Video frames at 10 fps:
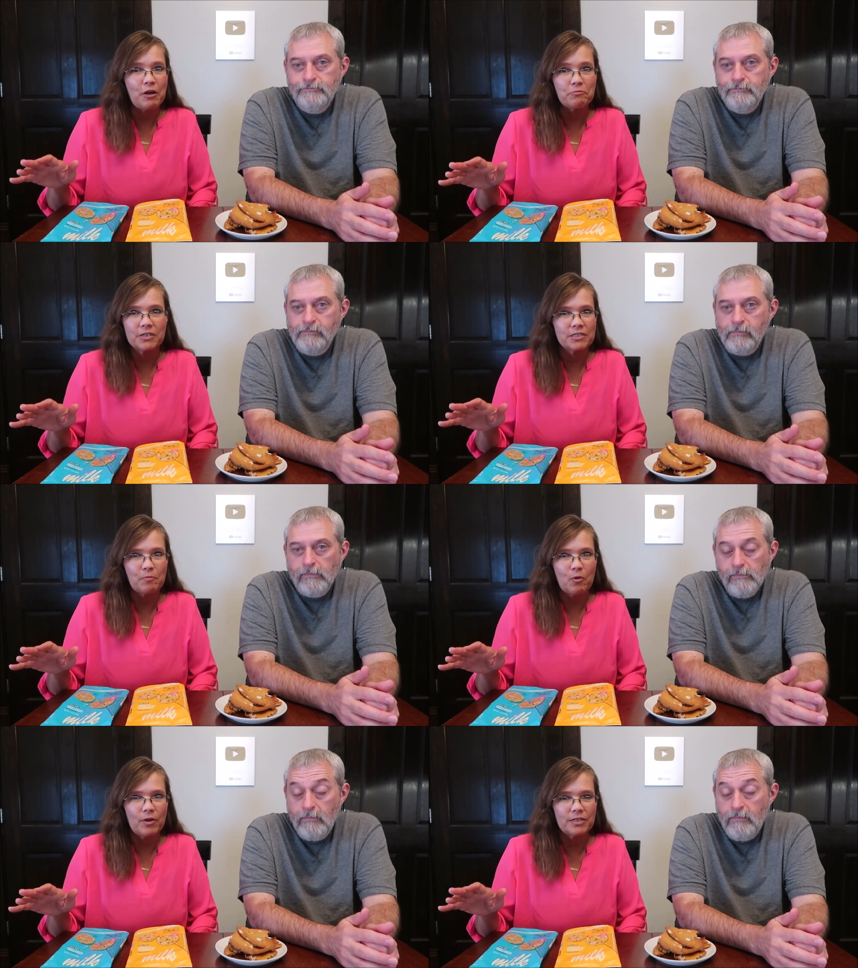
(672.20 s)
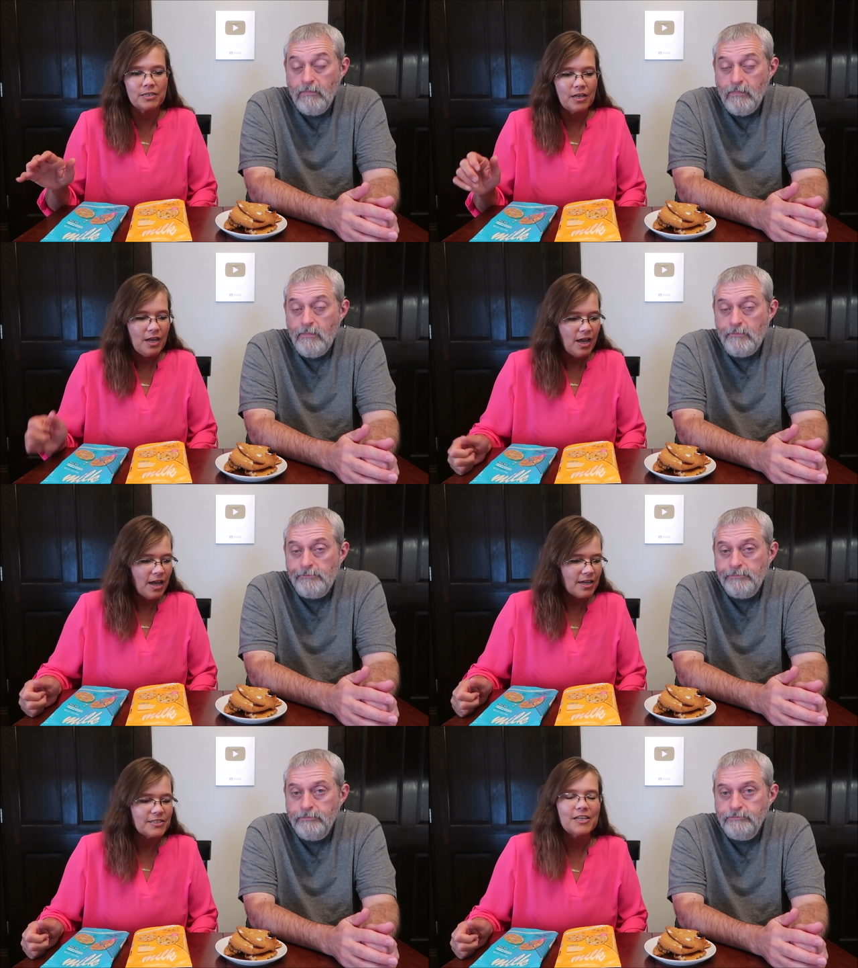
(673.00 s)
Speaker 1: don't disappoint.
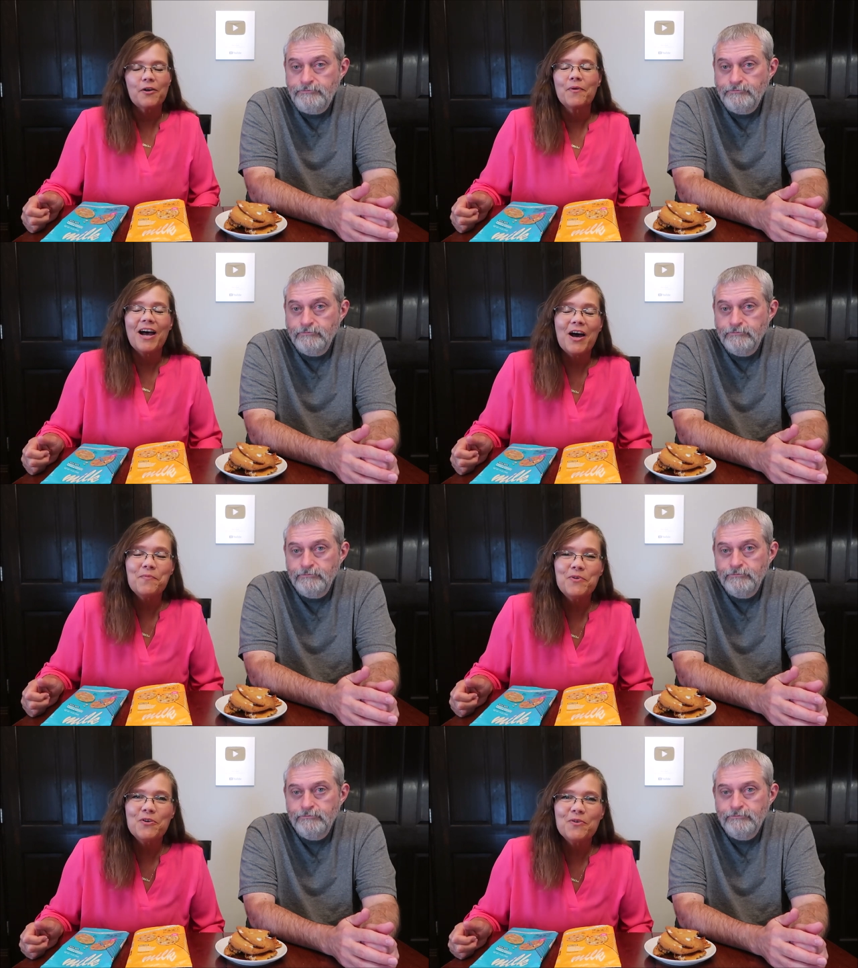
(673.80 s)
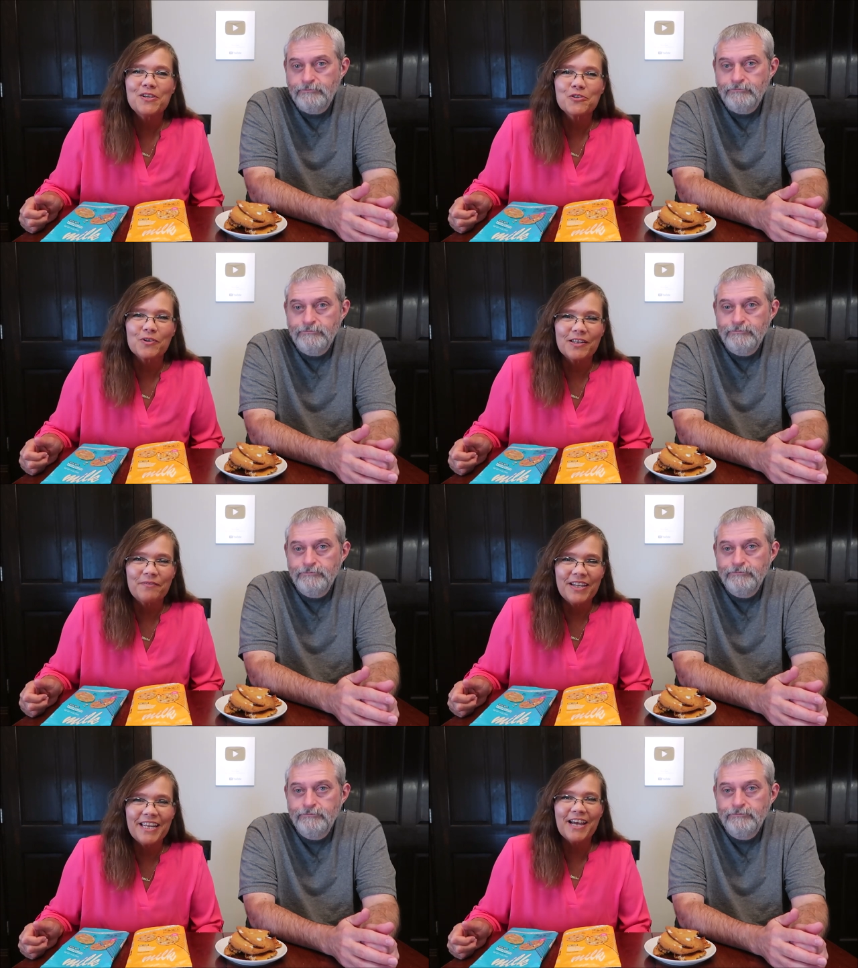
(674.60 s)
Uh, so I hope you enjoyed
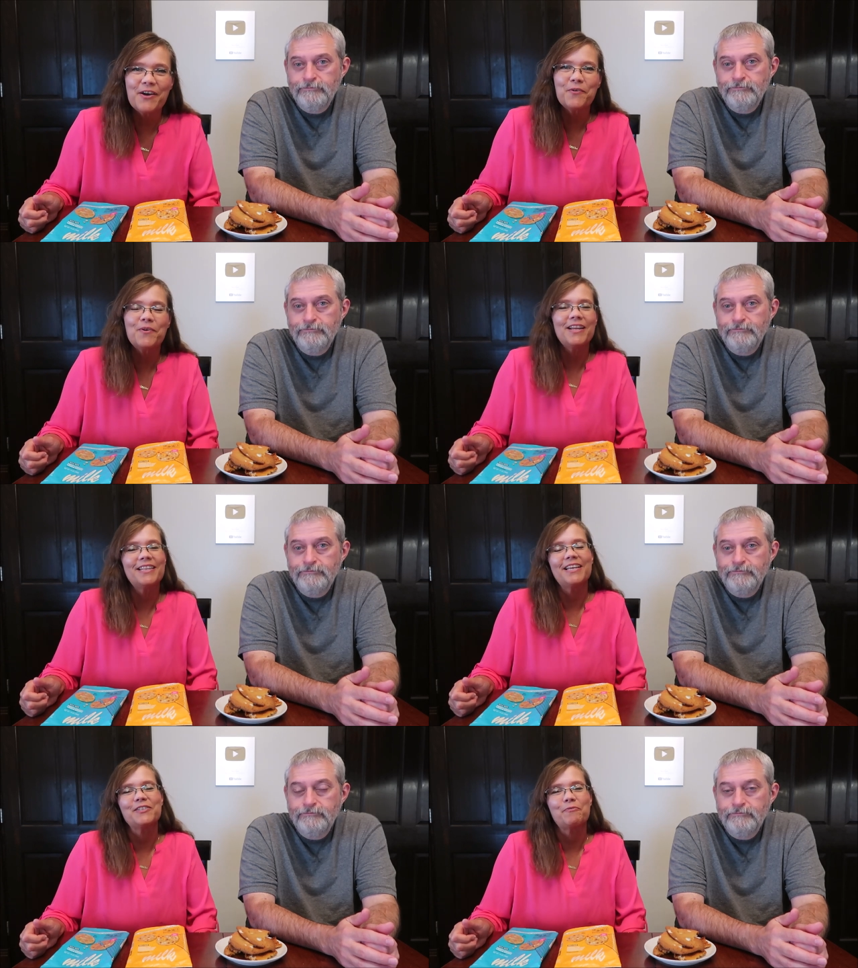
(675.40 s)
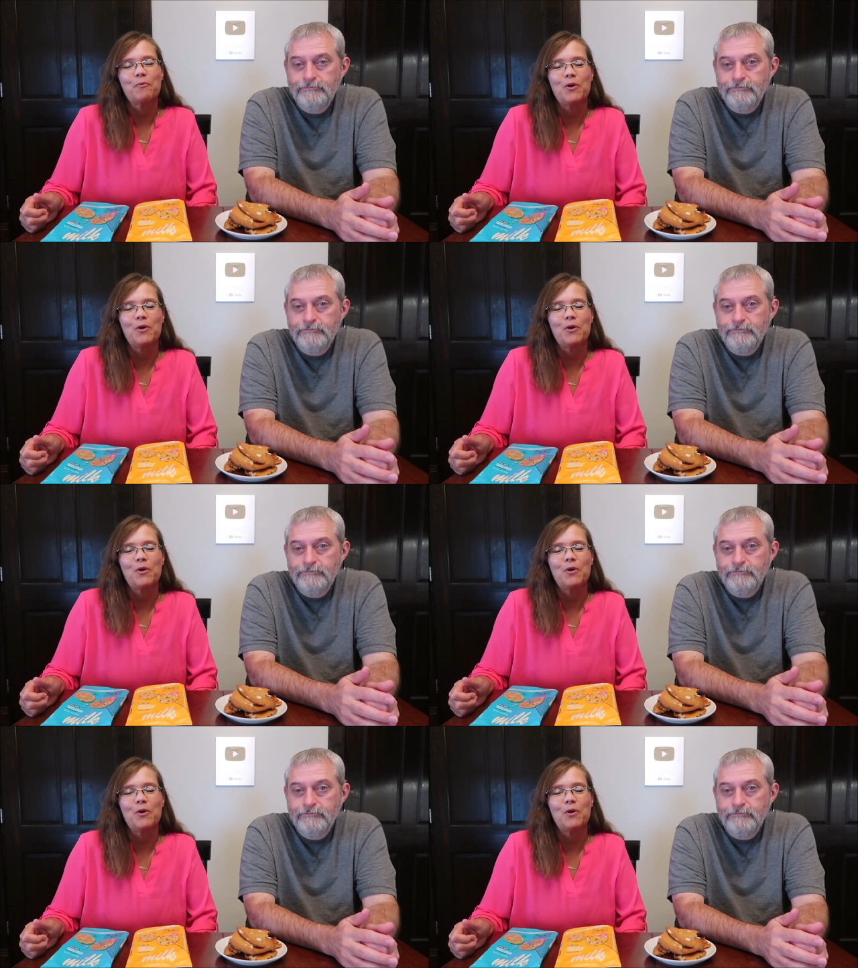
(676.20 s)
the video and thanks for